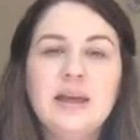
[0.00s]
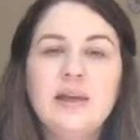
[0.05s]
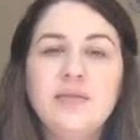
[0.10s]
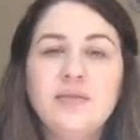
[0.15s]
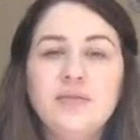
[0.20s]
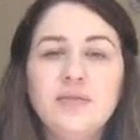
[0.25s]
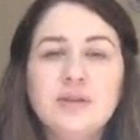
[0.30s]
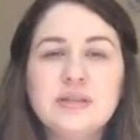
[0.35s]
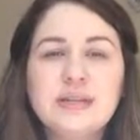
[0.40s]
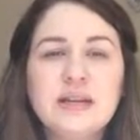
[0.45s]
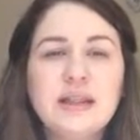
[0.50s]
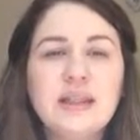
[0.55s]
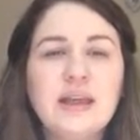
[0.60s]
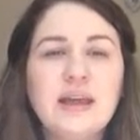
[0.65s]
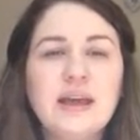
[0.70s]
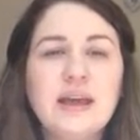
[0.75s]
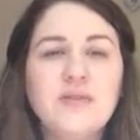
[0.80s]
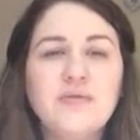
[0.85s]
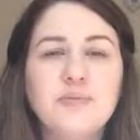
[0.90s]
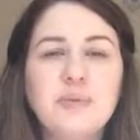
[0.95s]
If there is
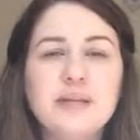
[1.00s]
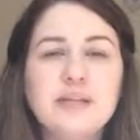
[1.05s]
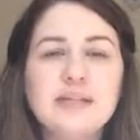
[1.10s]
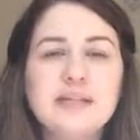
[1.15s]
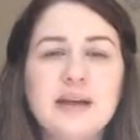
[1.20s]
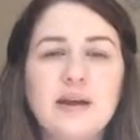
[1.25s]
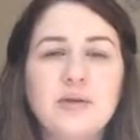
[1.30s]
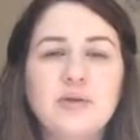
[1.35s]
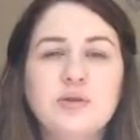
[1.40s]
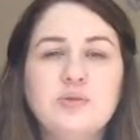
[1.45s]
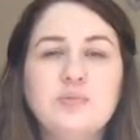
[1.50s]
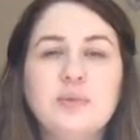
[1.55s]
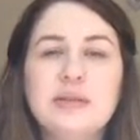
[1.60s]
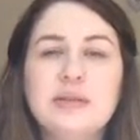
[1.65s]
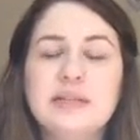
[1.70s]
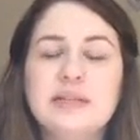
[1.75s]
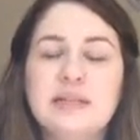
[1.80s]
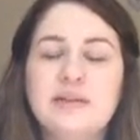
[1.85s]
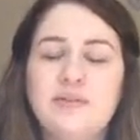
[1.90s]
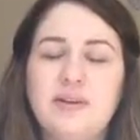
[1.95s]
anything I've missed out,
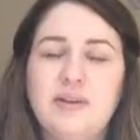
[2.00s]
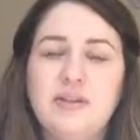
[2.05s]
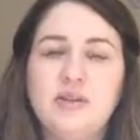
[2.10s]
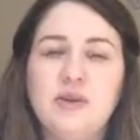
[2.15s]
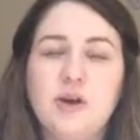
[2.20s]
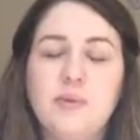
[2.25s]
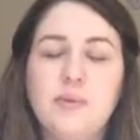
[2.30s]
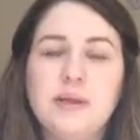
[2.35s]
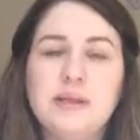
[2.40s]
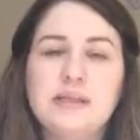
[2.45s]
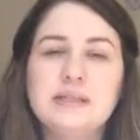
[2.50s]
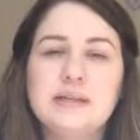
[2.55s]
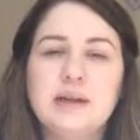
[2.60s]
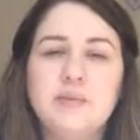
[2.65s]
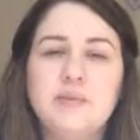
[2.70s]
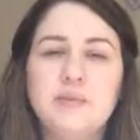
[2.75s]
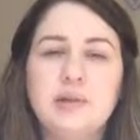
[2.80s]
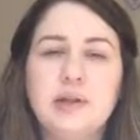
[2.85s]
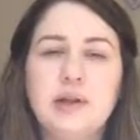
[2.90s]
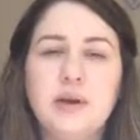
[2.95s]
please leave it in the comments
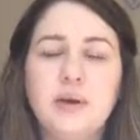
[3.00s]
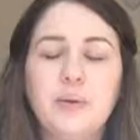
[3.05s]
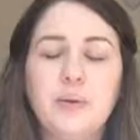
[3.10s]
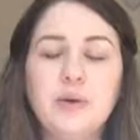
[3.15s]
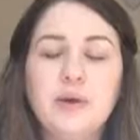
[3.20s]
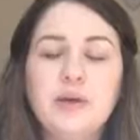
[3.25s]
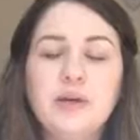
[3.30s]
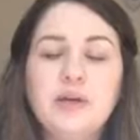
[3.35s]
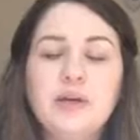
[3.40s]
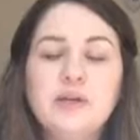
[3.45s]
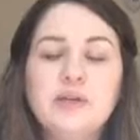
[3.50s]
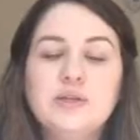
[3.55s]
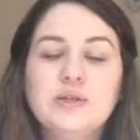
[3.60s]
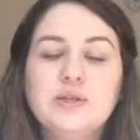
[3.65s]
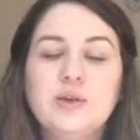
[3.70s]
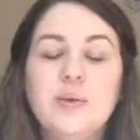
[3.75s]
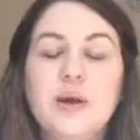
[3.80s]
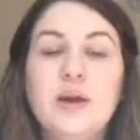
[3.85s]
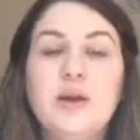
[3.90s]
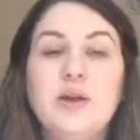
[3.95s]
down below
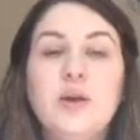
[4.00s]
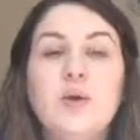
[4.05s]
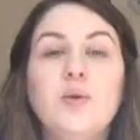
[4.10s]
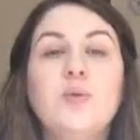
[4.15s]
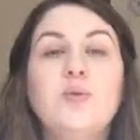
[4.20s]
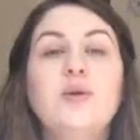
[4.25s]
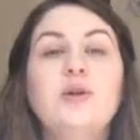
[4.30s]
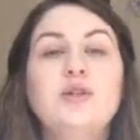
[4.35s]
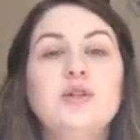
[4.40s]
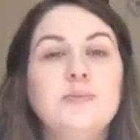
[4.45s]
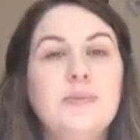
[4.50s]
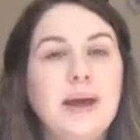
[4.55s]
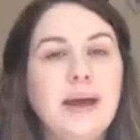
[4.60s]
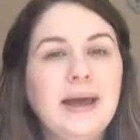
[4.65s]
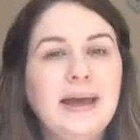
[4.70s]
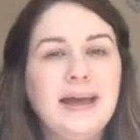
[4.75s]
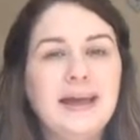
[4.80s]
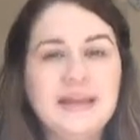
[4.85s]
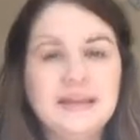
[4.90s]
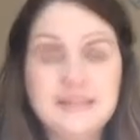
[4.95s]
so I know. There are a
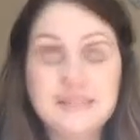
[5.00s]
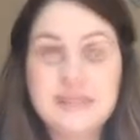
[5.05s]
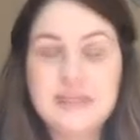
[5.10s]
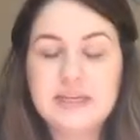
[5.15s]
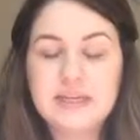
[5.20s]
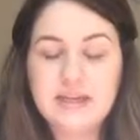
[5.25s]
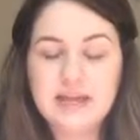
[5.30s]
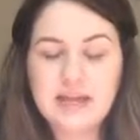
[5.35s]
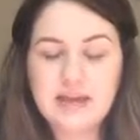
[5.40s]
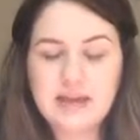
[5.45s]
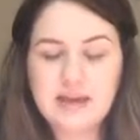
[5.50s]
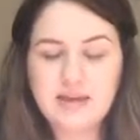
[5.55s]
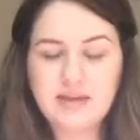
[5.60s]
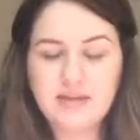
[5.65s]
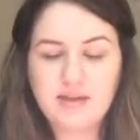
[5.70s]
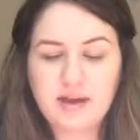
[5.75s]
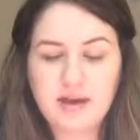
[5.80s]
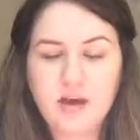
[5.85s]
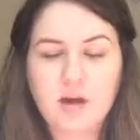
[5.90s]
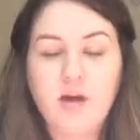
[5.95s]
few items in here
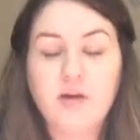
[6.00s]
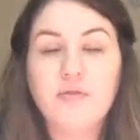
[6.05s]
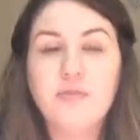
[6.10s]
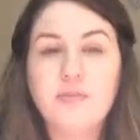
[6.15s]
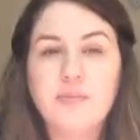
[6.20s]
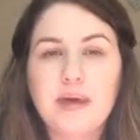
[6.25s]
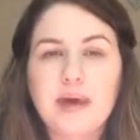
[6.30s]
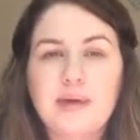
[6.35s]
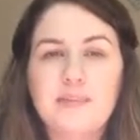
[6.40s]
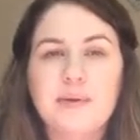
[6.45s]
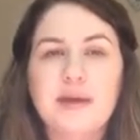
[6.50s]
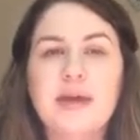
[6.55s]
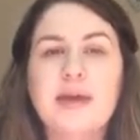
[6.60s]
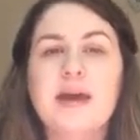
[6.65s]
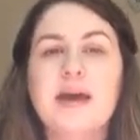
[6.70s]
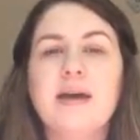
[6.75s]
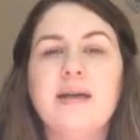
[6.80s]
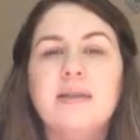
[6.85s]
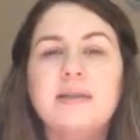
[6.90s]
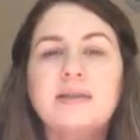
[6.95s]
that are for
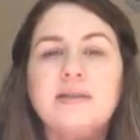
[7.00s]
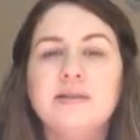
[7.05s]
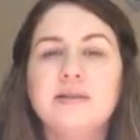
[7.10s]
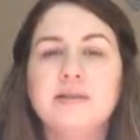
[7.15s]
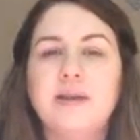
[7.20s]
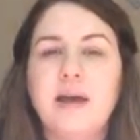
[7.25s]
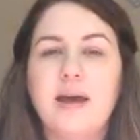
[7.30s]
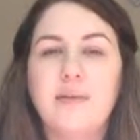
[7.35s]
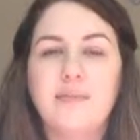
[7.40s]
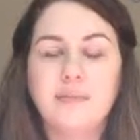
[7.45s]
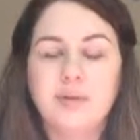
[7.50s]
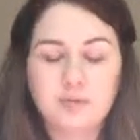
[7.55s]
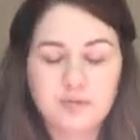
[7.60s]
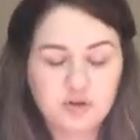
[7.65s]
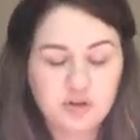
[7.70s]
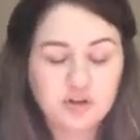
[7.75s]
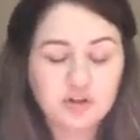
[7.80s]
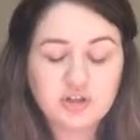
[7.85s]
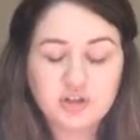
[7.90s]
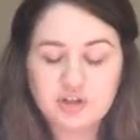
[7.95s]
baby and um, the
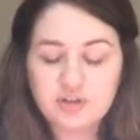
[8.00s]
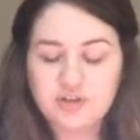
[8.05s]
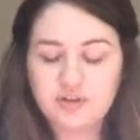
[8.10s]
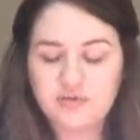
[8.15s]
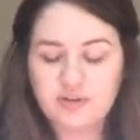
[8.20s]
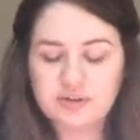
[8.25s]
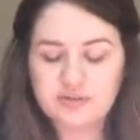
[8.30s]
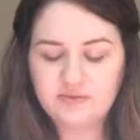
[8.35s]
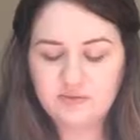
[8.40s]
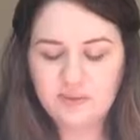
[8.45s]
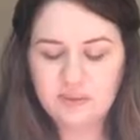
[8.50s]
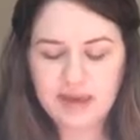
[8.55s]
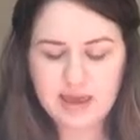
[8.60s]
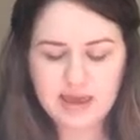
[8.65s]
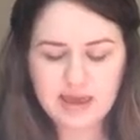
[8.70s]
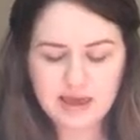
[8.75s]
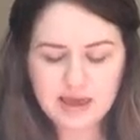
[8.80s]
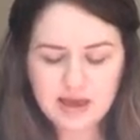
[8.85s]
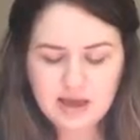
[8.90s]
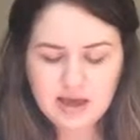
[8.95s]
majority of the stuff is for
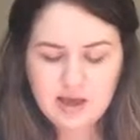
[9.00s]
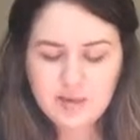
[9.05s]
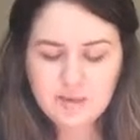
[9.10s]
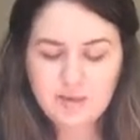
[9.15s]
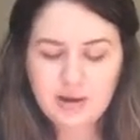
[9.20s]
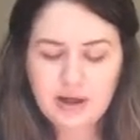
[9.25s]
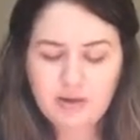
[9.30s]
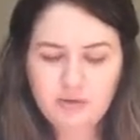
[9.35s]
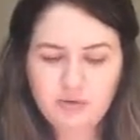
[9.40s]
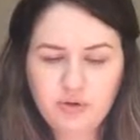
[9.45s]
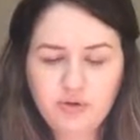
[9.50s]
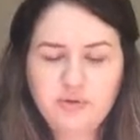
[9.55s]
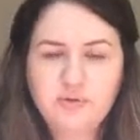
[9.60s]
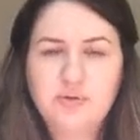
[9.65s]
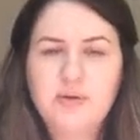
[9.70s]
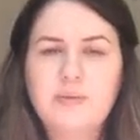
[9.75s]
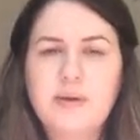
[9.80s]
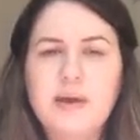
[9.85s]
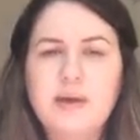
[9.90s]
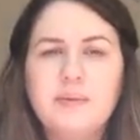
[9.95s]
me, but I'll run
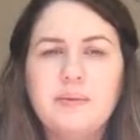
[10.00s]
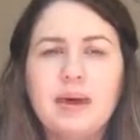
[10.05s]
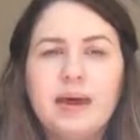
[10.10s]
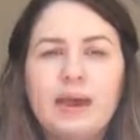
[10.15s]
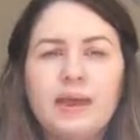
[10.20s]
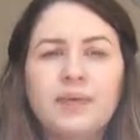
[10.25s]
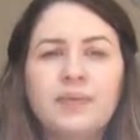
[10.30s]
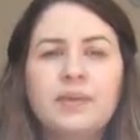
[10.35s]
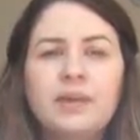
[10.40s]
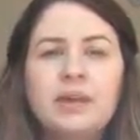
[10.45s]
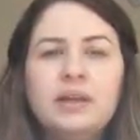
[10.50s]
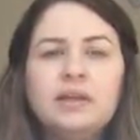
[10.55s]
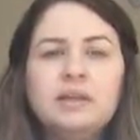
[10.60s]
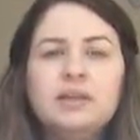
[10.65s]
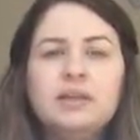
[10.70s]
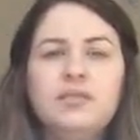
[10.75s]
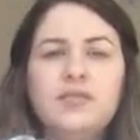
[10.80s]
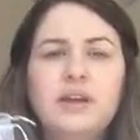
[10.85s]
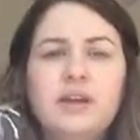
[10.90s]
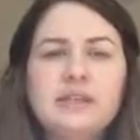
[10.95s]
through them anyway.
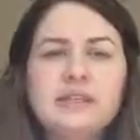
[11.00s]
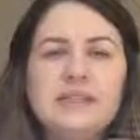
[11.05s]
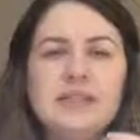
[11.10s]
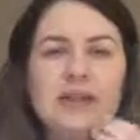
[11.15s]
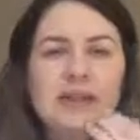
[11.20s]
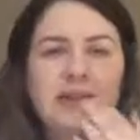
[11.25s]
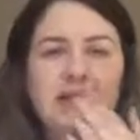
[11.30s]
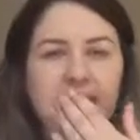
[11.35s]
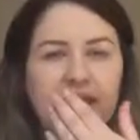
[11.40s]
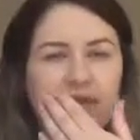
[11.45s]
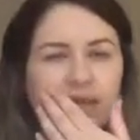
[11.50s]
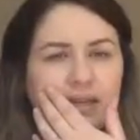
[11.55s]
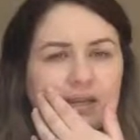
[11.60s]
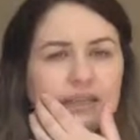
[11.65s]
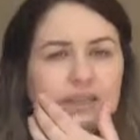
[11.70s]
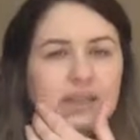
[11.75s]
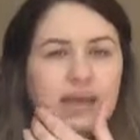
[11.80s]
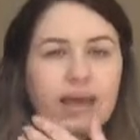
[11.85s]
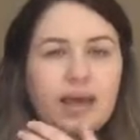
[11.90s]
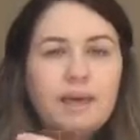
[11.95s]
So the first thing
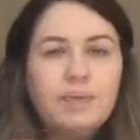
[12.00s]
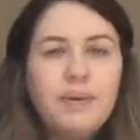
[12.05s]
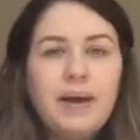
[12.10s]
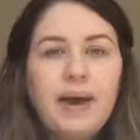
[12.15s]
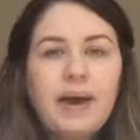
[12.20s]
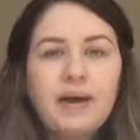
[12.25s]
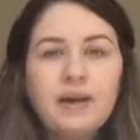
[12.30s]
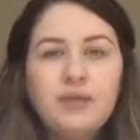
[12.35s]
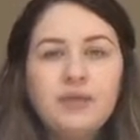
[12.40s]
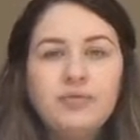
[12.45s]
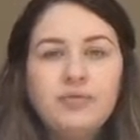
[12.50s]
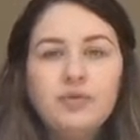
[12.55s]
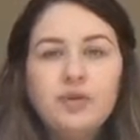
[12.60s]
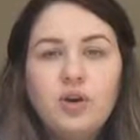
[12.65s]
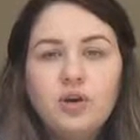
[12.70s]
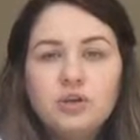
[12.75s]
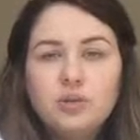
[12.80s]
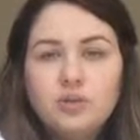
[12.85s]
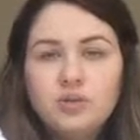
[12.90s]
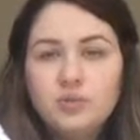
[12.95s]
is a bag of
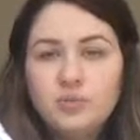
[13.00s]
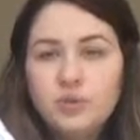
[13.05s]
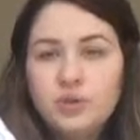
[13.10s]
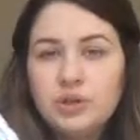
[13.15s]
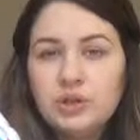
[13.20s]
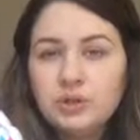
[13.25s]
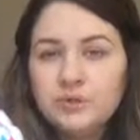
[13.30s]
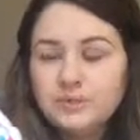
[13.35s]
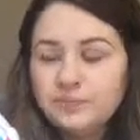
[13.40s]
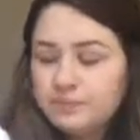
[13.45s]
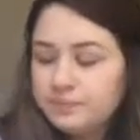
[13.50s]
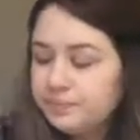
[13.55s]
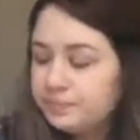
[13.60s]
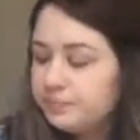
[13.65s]
cotton wool.